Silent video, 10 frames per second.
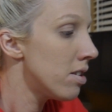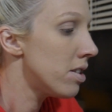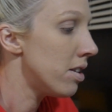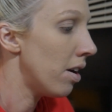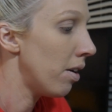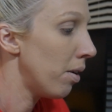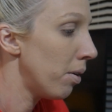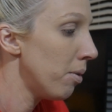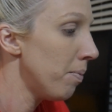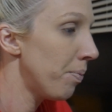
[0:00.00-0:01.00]

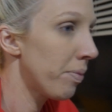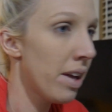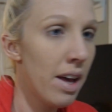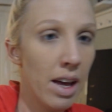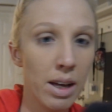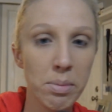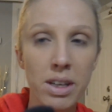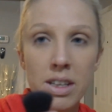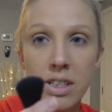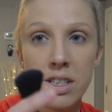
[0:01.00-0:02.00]
So I'm
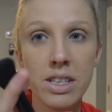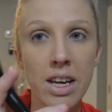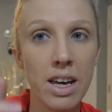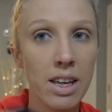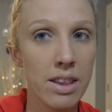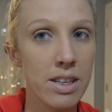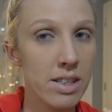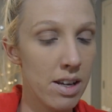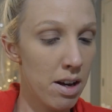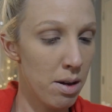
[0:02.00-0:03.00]
going to just take
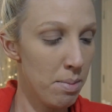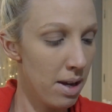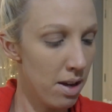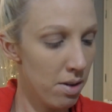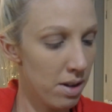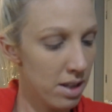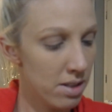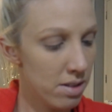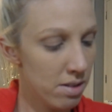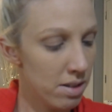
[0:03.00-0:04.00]
this AOA
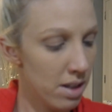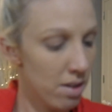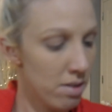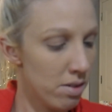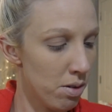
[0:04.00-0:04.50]
Studios.